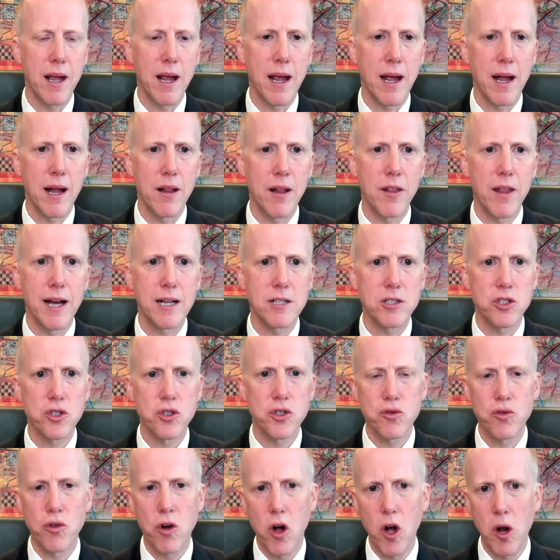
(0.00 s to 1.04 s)
And that
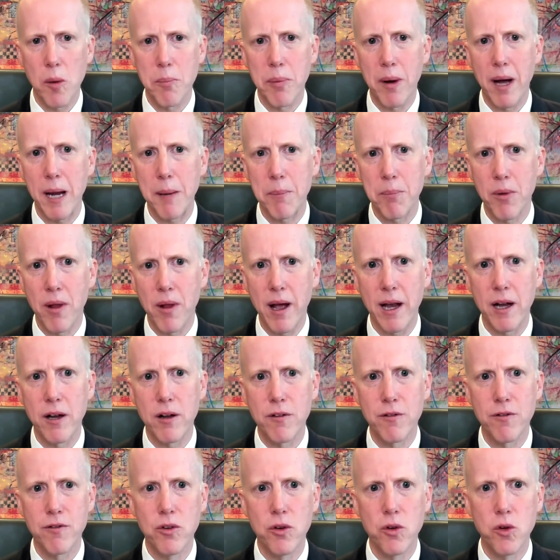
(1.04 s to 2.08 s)
strong pipeline
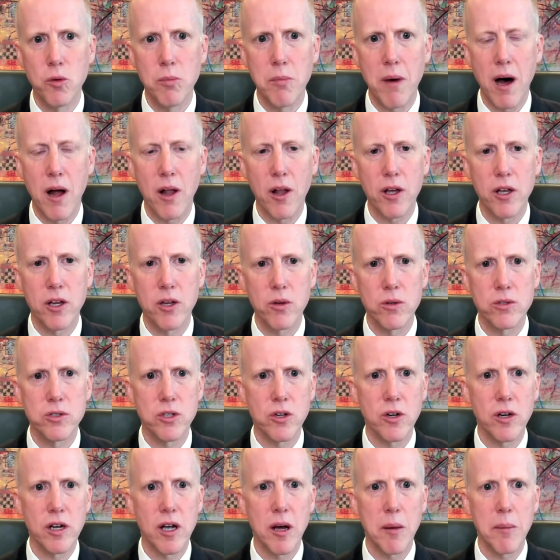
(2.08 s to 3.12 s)
of new
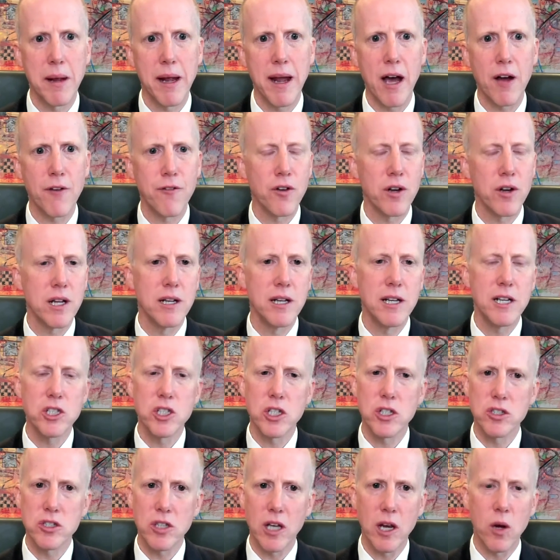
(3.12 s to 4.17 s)
molecules that are coming out for
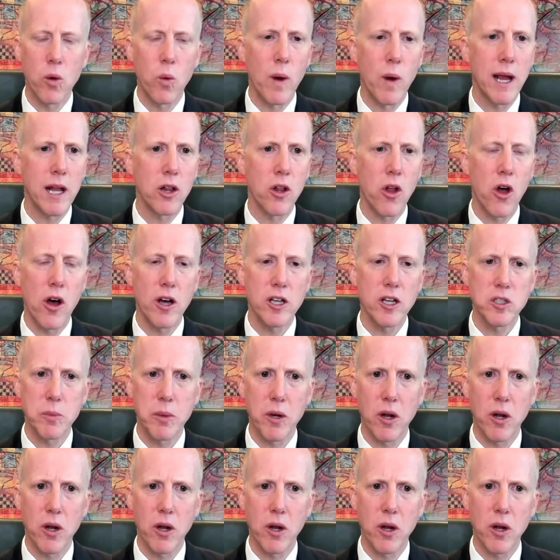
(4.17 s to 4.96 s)
conditions like weight loss,